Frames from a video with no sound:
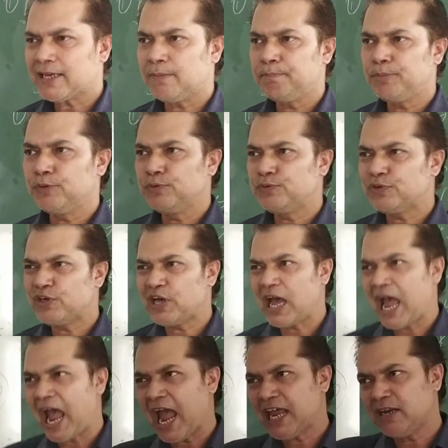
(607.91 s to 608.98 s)
computer
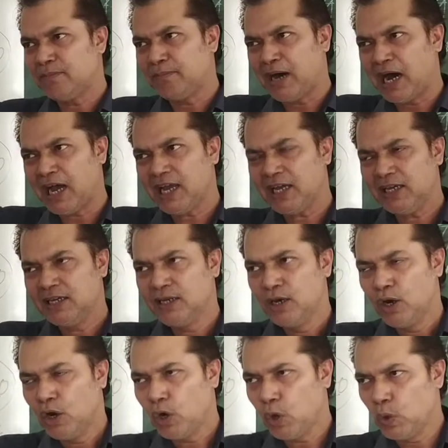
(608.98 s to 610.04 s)
and my
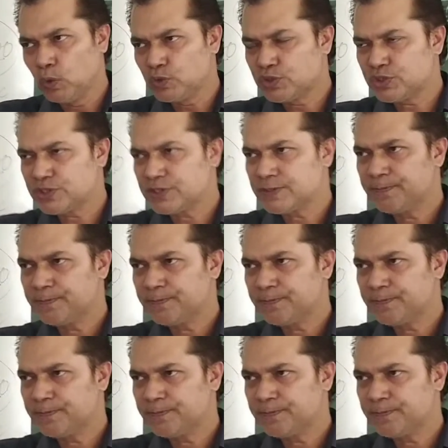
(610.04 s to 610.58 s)
host.